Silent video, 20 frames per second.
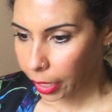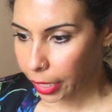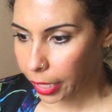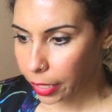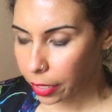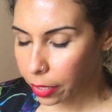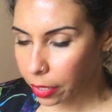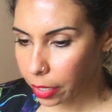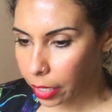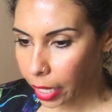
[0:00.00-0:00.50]

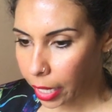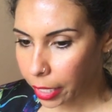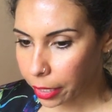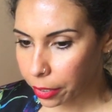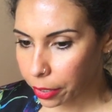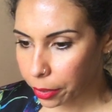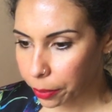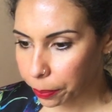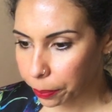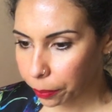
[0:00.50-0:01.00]
It's
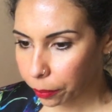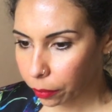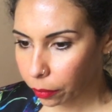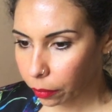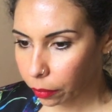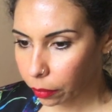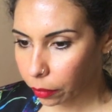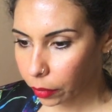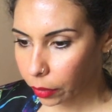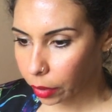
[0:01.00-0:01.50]
that
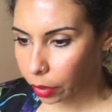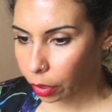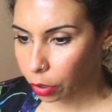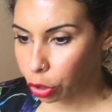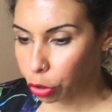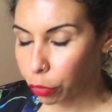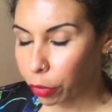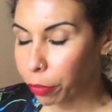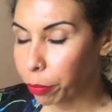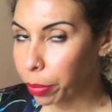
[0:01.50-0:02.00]

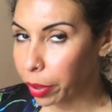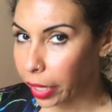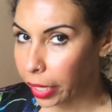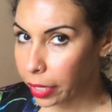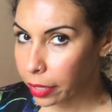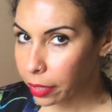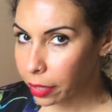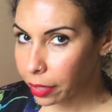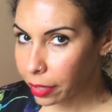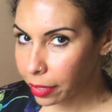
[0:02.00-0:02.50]
you have
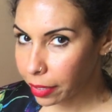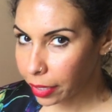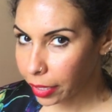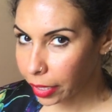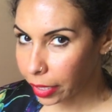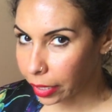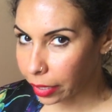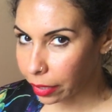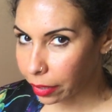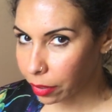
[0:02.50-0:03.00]
planted
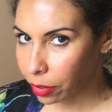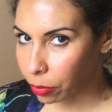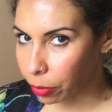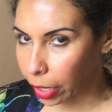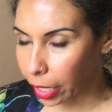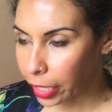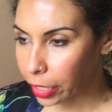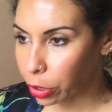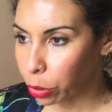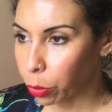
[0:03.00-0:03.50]
seeds,
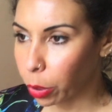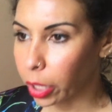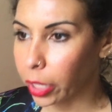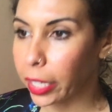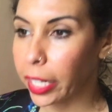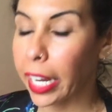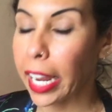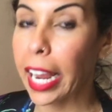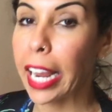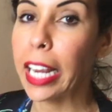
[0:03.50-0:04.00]
right? You are
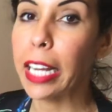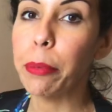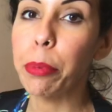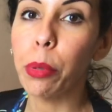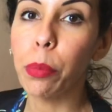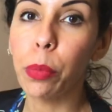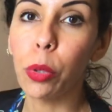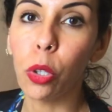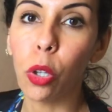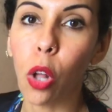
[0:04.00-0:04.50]

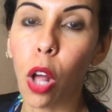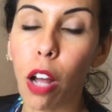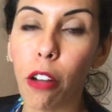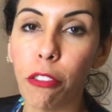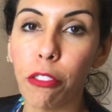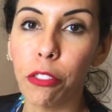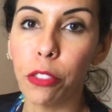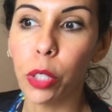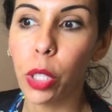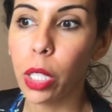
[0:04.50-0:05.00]
capable
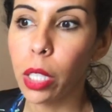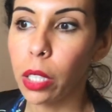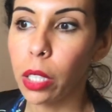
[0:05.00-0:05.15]
of